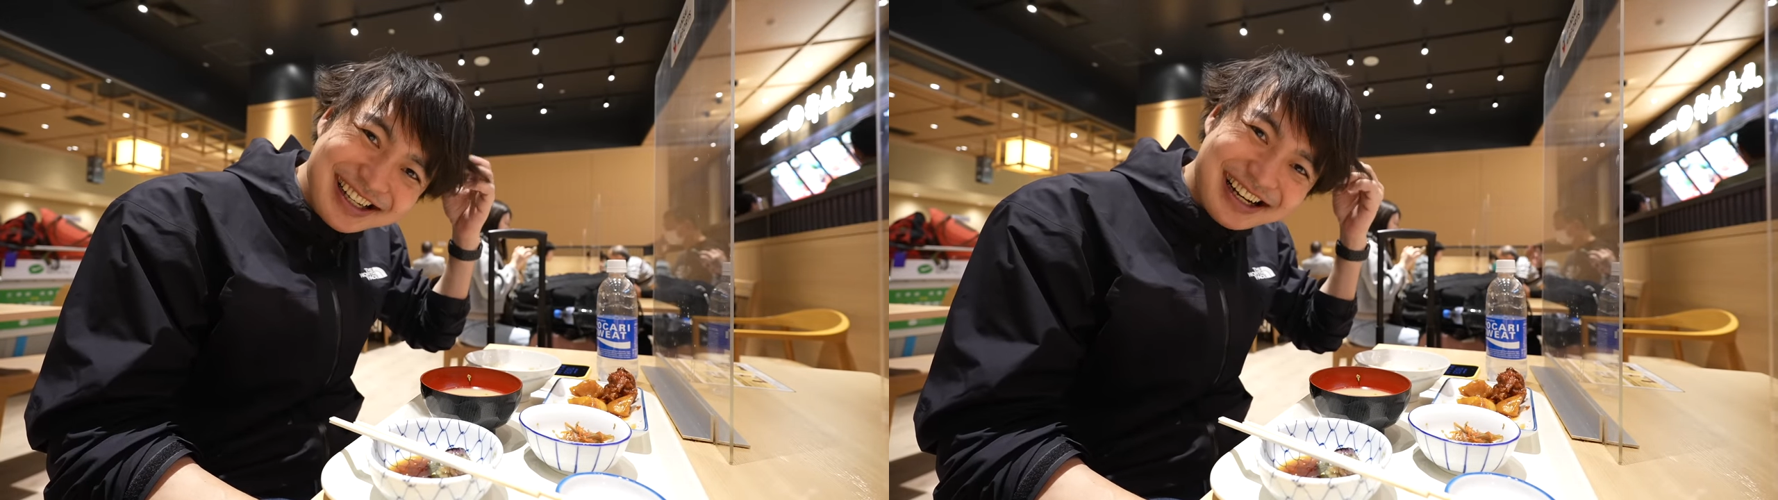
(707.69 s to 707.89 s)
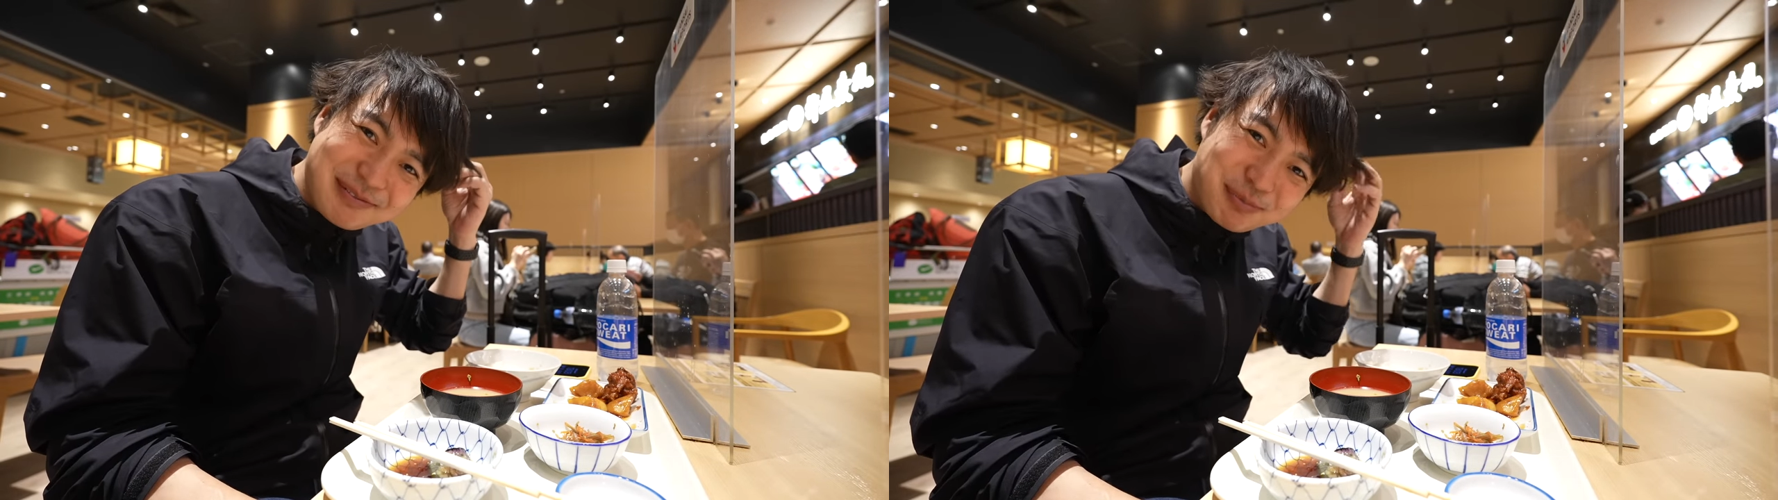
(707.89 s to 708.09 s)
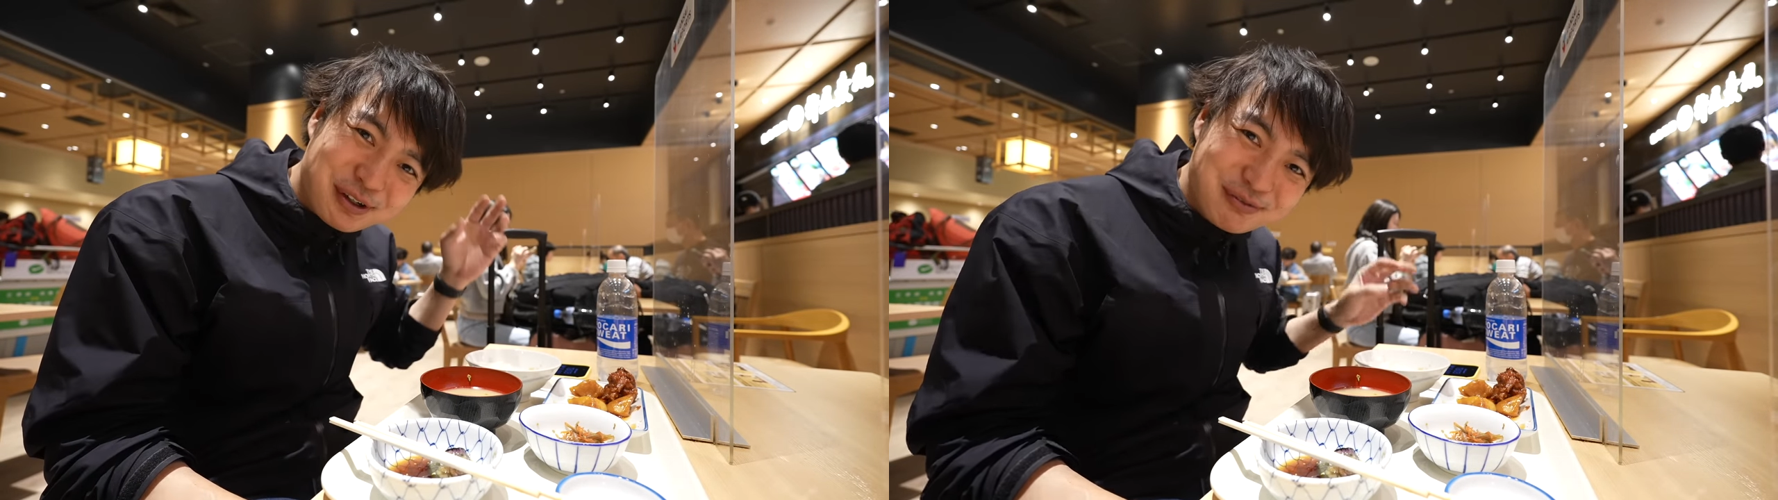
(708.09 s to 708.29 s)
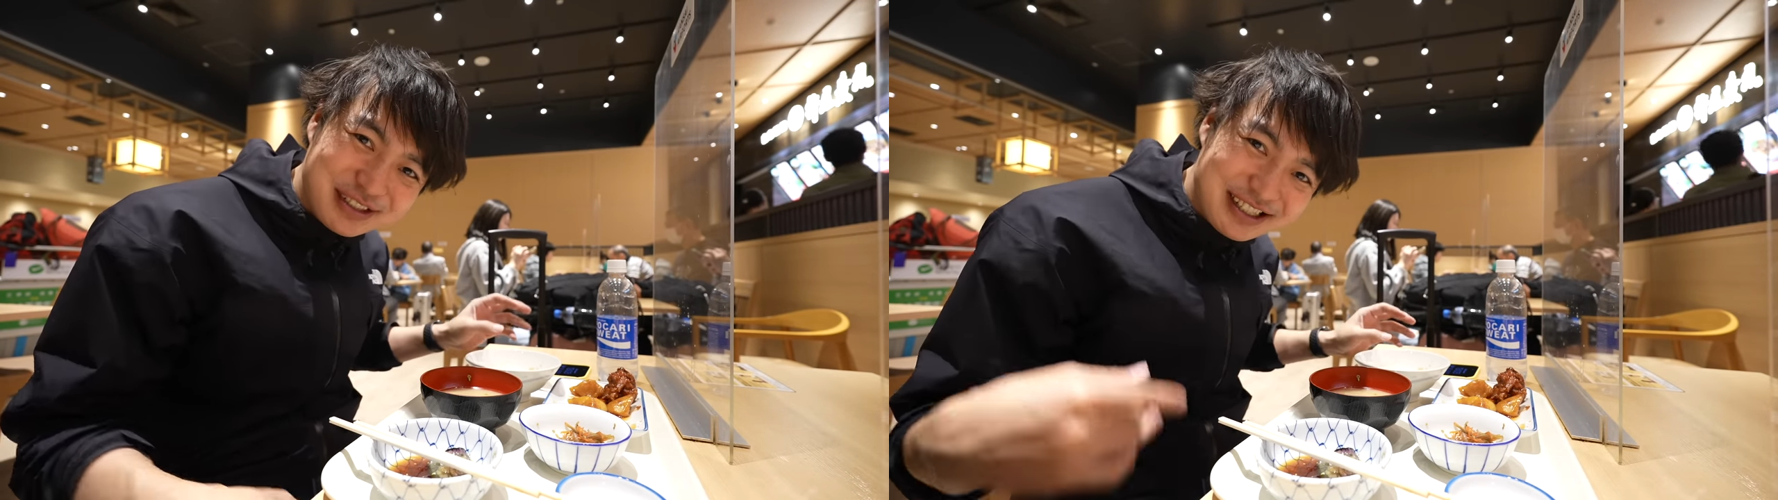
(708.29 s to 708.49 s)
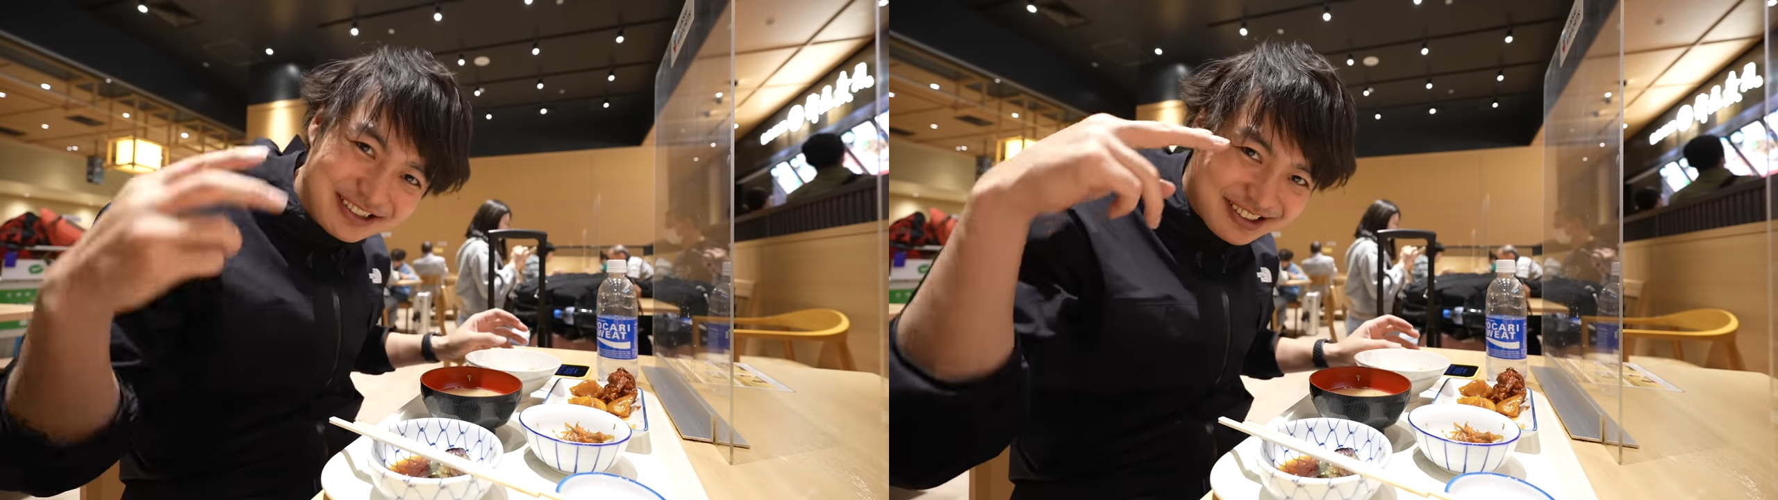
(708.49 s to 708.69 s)
I
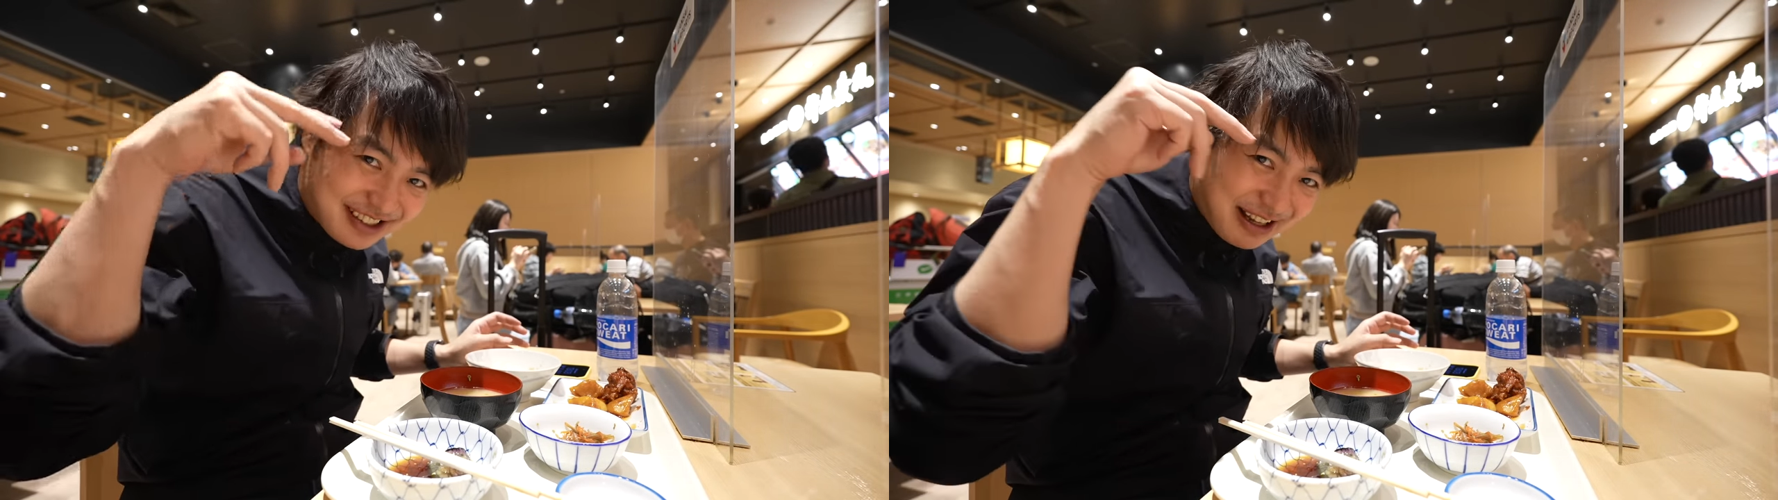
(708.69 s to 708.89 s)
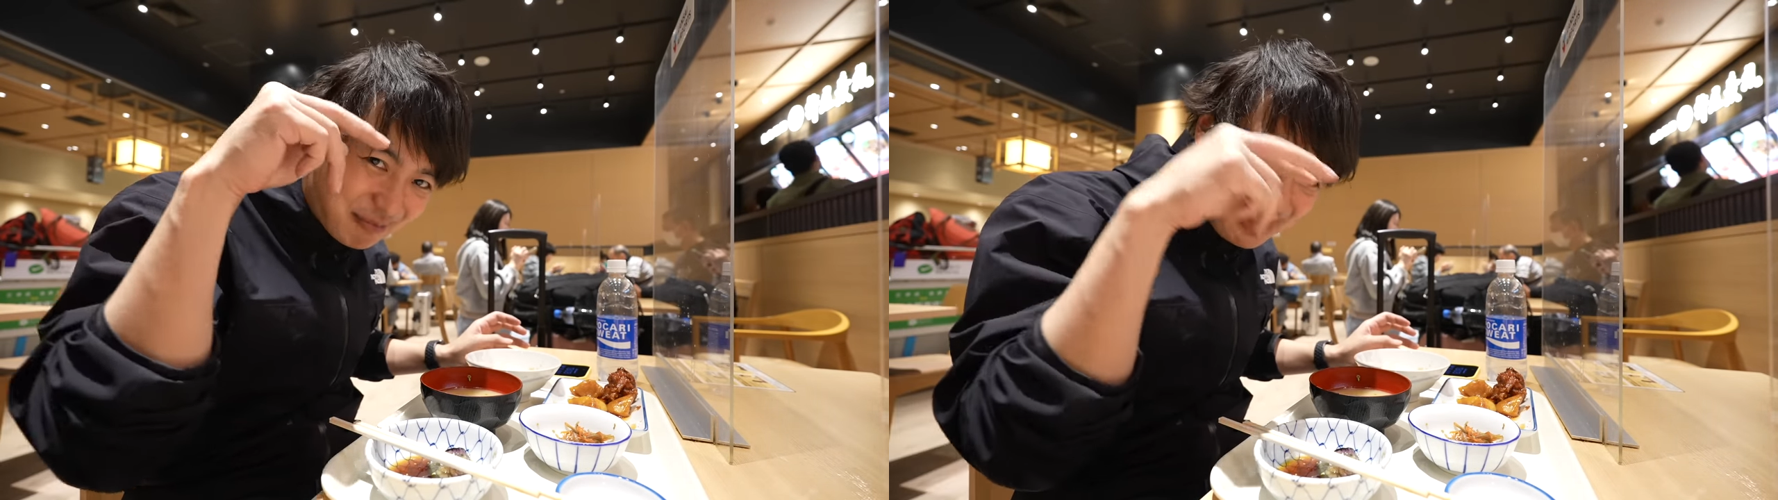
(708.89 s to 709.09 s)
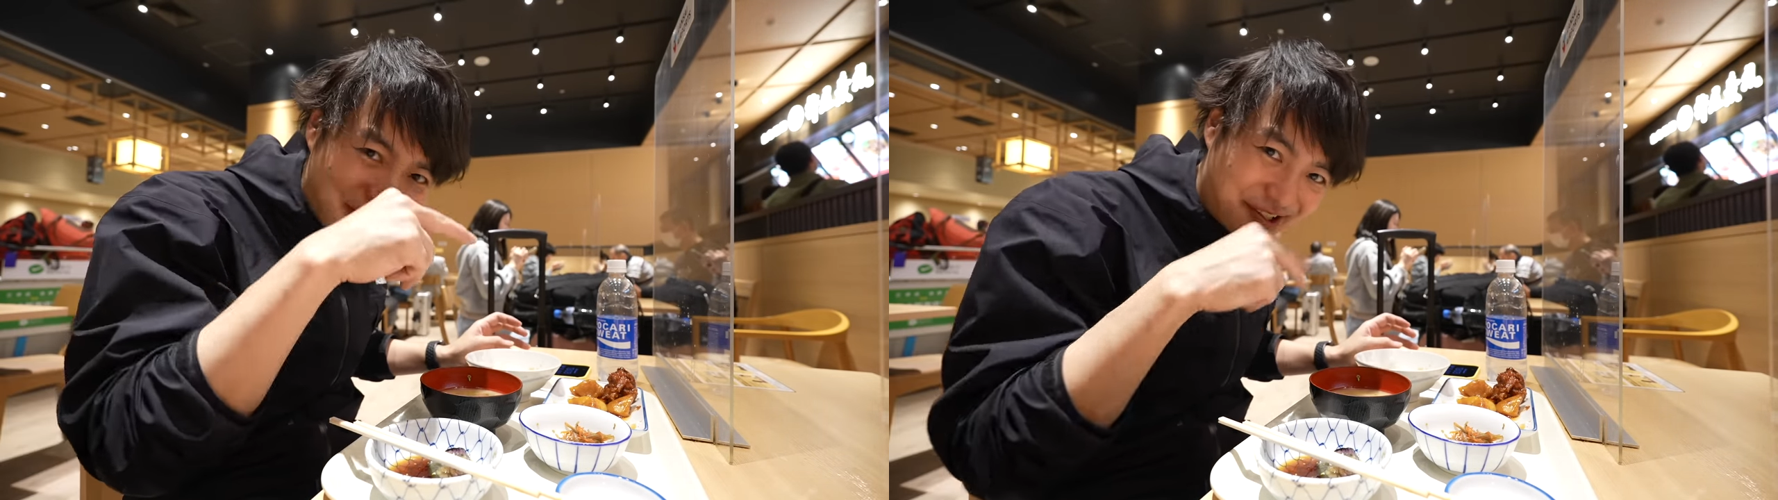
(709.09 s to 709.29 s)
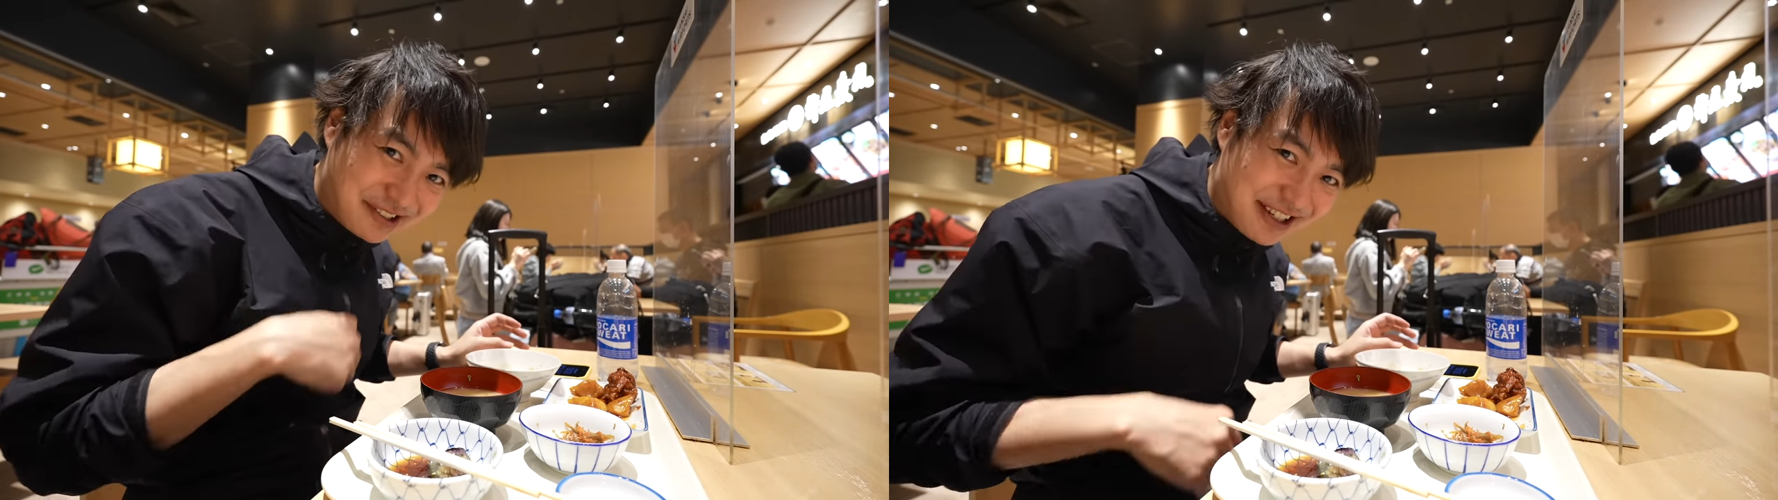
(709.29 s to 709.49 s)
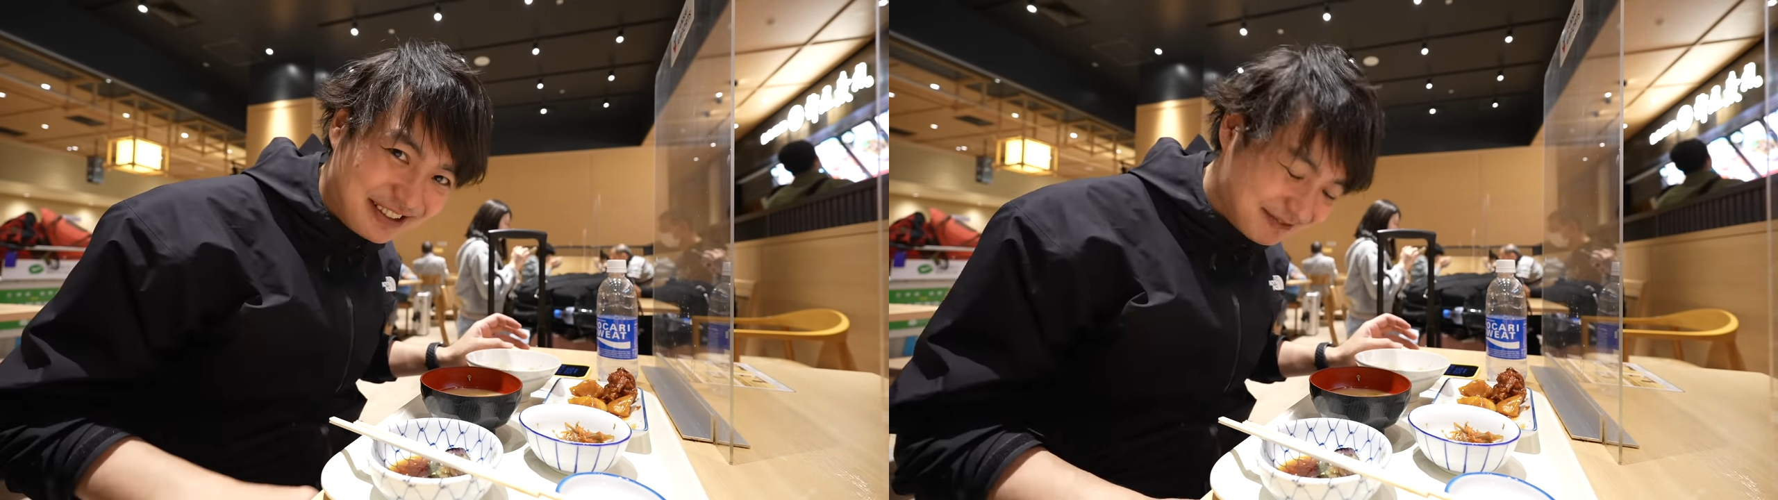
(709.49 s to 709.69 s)
permed and cut my hair
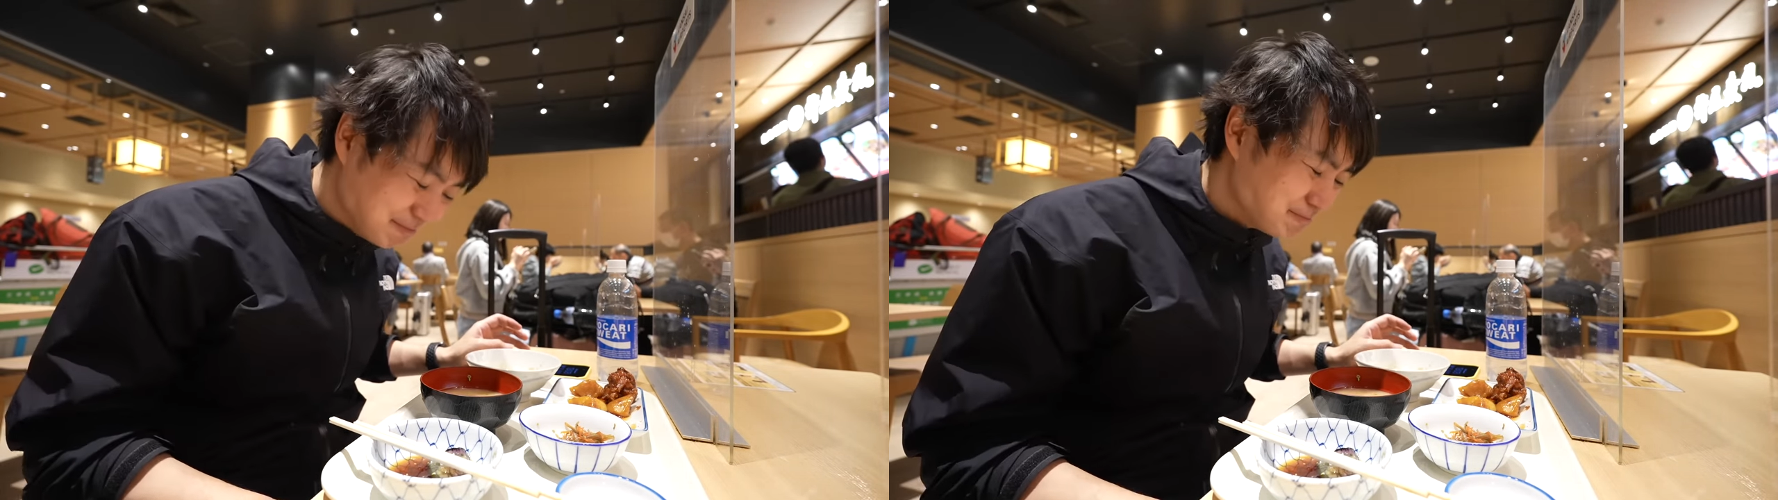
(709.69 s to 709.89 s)
again.